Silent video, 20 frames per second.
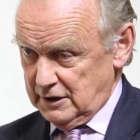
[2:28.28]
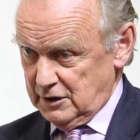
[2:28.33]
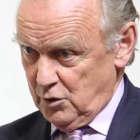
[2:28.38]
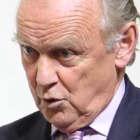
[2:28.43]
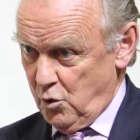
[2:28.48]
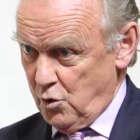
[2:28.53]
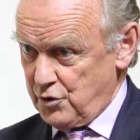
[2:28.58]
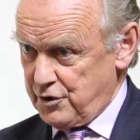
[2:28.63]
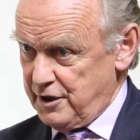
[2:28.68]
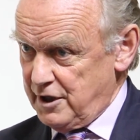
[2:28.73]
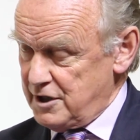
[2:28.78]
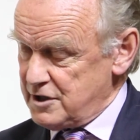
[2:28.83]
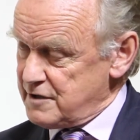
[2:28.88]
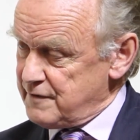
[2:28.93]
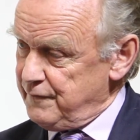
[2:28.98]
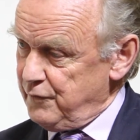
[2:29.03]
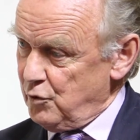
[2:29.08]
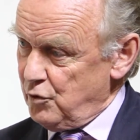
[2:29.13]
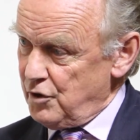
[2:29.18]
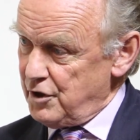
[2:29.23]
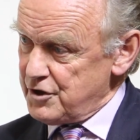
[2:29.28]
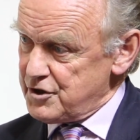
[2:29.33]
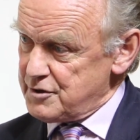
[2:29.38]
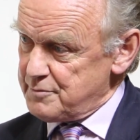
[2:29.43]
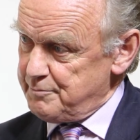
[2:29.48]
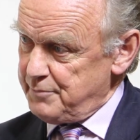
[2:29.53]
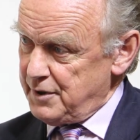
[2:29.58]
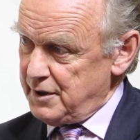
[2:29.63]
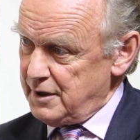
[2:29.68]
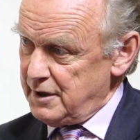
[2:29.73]
organized for us
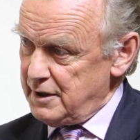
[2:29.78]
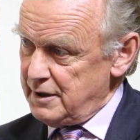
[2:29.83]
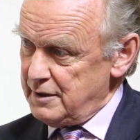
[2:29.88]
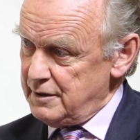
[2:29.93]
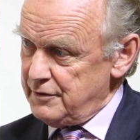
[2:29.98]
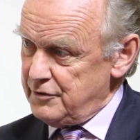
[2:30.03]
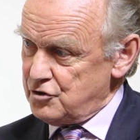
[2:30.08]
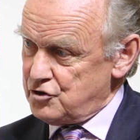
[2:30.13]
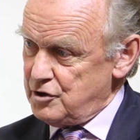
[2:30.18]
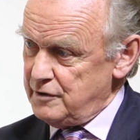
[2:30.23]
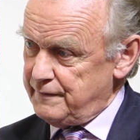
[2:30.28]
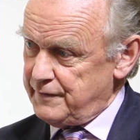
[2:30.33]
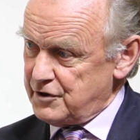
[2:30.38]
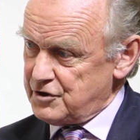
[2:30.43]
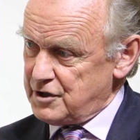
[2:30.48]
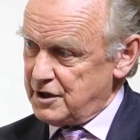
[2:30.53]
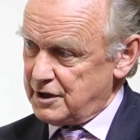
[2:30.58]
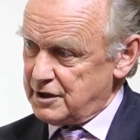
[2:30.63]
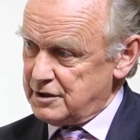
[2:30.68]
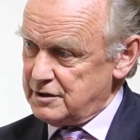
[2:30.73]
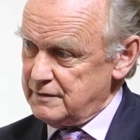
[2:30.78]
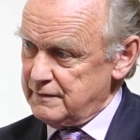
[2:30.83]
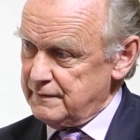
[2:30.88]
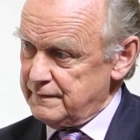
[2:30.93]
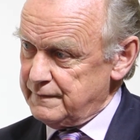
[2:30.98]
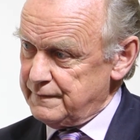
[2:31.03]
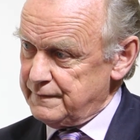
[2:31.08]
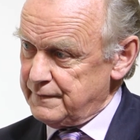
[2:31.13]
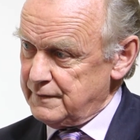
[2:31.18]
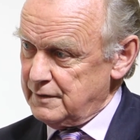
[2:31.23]
by the chief executive
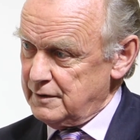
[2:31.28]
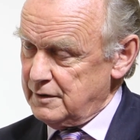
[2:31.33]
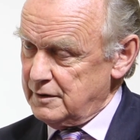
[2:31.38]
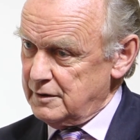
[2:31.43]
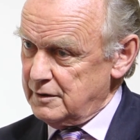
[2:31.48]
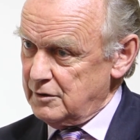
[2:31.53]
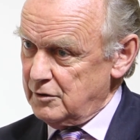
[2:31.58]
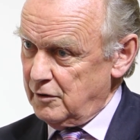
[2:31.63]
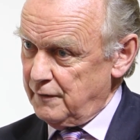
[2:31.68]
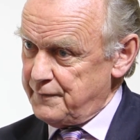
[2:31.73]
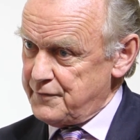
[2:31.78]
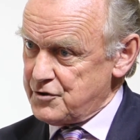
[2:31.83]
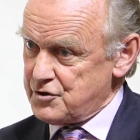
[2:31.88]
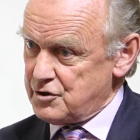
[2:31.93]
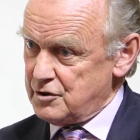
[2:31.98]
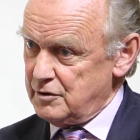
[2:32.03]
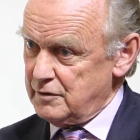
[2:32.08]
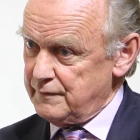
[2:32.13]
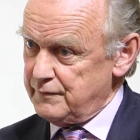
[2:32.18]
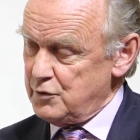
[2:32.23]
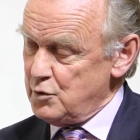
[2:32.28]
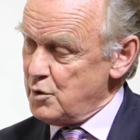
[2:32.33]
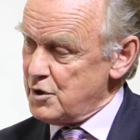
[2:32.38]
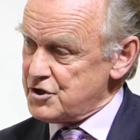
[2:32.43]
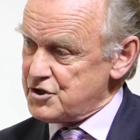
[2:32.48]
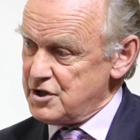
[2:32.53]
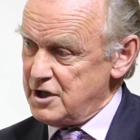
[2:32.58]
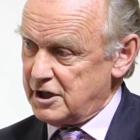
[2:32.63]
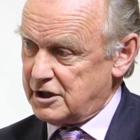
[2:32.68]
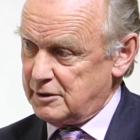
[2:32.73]
officer of
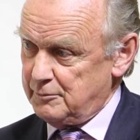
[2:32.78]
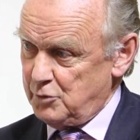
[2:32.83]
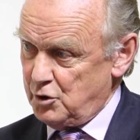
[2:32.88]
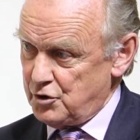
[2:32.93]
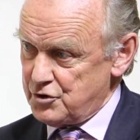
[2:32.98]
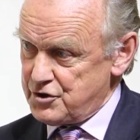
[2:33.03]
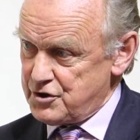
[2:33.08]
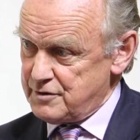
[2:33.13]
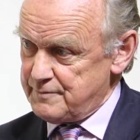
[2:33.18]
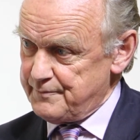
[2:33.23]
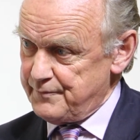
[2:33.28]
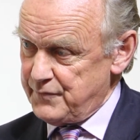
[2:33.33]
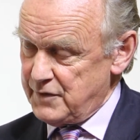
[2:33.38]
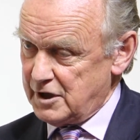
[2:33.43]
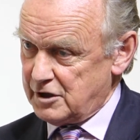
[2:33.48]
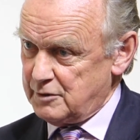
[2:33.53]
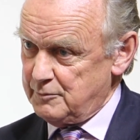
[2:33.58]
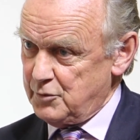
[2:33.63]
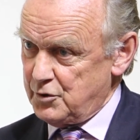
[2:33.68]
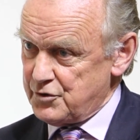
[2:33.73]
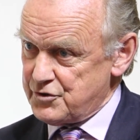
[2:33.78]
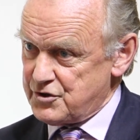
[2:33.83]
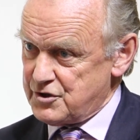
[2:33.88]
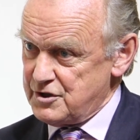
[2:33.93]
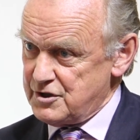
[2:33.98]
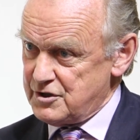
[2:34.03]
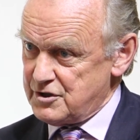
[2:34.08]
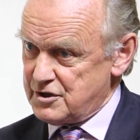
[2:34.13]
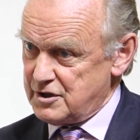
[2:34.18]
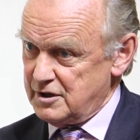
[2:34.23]
US ICOMOS. ICOMOS
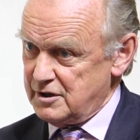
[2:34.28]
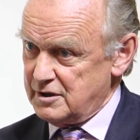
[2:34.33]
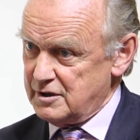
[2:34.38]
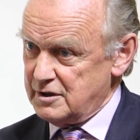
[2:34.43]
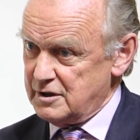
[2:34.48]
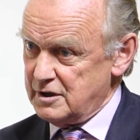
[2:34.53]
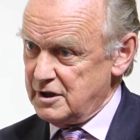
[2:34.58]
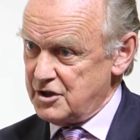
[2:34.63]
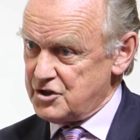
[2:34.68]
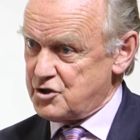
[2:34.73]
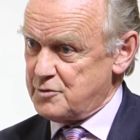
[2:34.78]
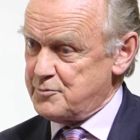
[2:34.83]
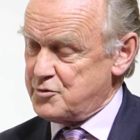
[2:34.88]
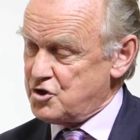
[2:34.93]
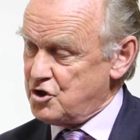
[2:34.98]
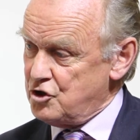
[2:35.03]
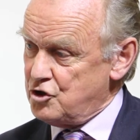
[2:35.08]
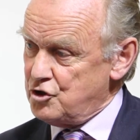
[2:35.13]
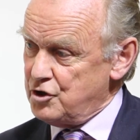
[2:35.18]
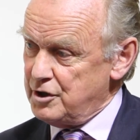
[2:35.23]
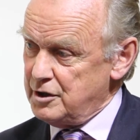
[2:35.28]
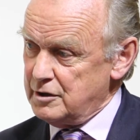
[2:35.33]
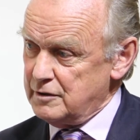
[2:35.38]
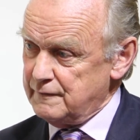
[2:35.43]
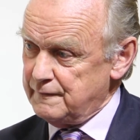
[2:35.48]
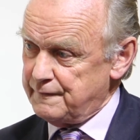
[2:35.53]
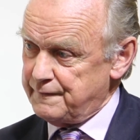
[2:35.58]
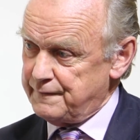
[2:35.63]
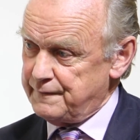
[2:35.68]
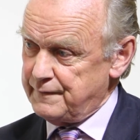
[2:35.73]
is a subsidiary
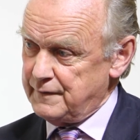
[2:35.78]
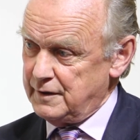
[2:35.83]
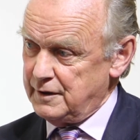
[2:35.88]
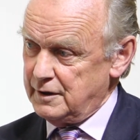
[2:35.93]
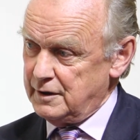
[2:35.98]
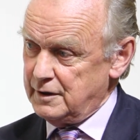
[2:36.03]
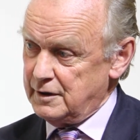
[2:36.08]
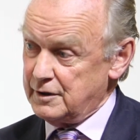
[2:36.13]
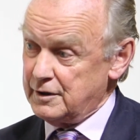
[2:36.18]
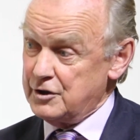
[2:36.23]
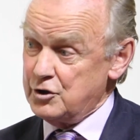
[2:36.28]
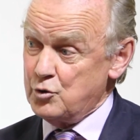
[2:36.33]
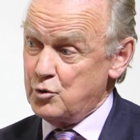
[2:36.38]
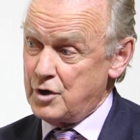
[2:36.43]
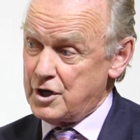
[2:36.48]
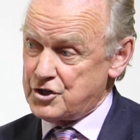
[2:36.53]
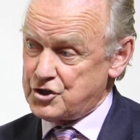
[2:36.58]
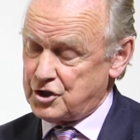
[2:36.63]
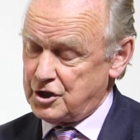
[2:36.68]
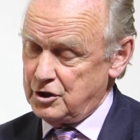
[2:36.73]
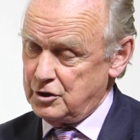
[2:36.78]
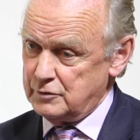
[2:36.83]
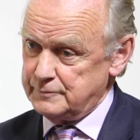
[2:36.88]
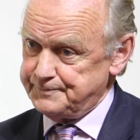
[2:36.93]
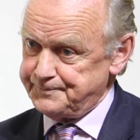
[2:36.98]
of UNESCO,